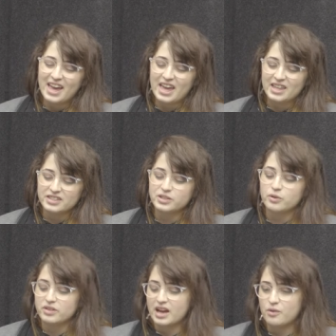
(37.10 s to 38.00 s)
And
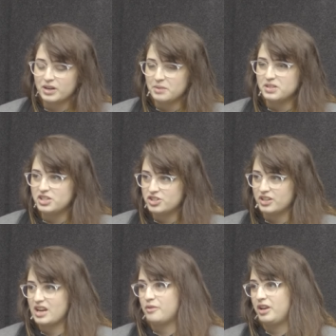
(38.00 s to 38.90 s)
so now when I'm teaching,
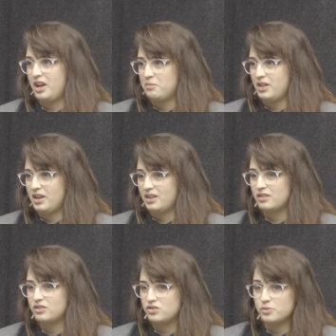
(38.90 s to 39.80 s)
now when I'm
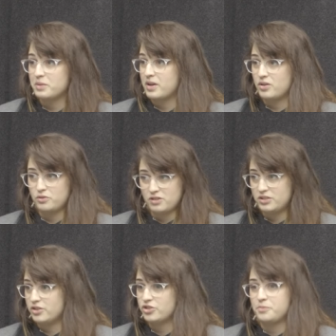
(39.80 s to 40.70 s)
like doing my own
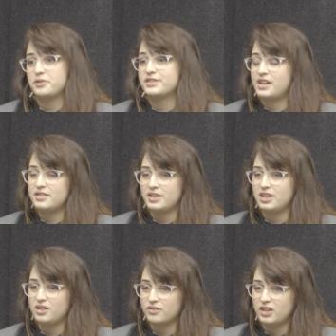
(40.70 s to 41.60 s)
research or presenting,
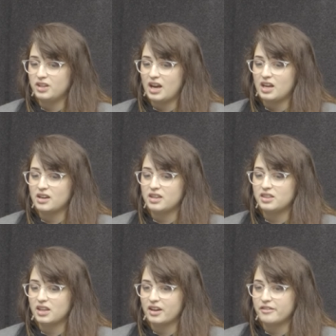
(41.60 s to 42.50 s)
even, I, I
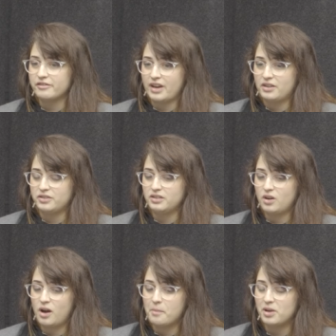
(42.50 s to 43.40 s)
think I've found
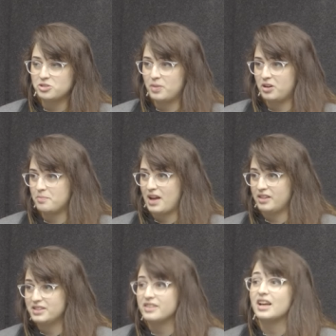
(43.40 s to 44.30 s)
a much better
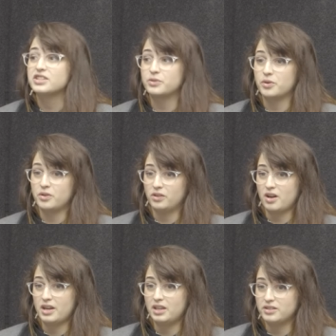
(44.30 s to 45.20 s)
balance. And that's grown a
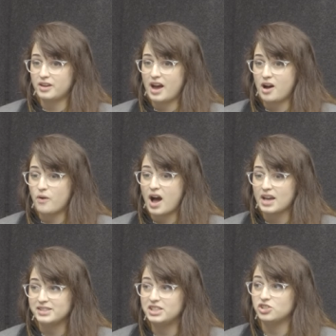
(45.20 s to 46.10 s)
lot into how
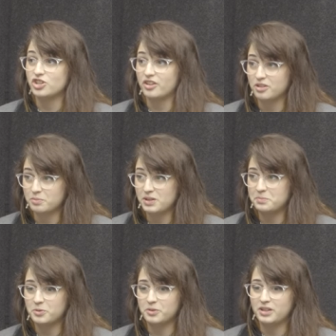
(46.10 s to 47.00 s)
I teach other
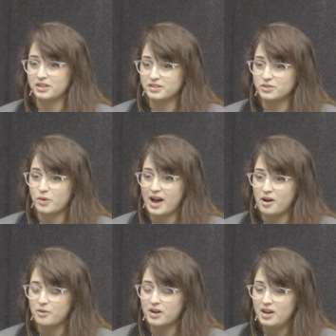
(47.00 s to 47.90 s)
people and to
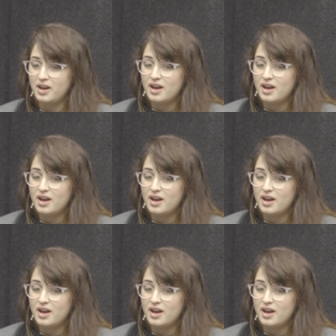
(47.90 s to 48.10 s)
how